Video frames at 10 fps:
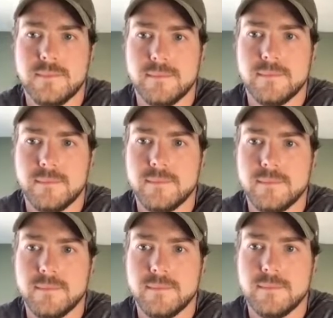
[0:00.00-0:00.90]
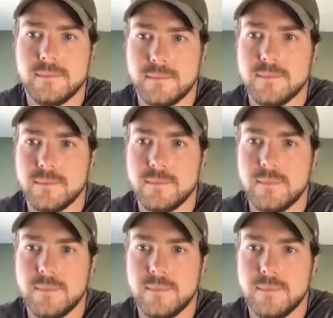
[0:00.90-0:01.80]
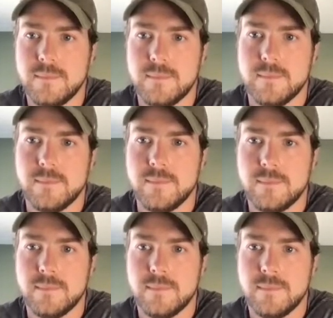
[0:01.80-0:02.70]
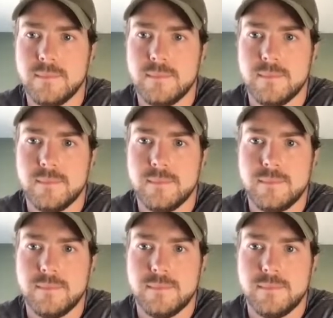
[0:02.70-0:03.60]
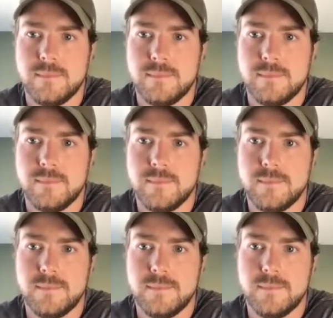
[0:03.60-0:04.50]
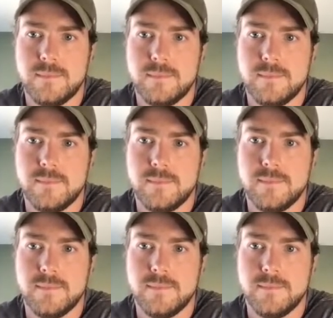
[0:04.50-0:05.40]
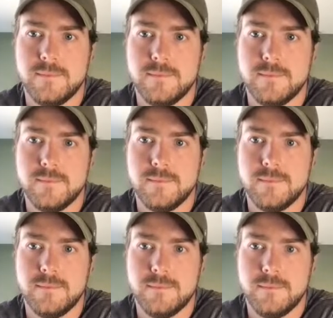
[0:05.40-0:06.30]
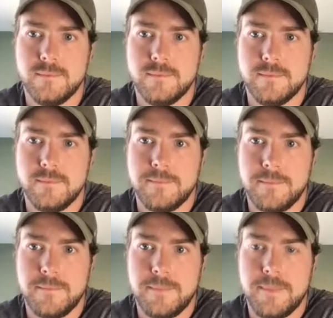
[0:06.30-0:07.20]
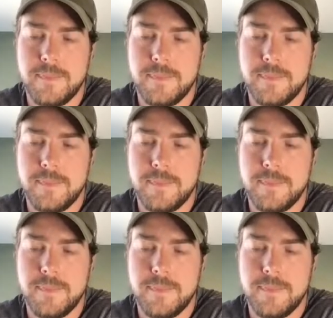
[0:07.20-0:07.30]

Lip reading: [no speech]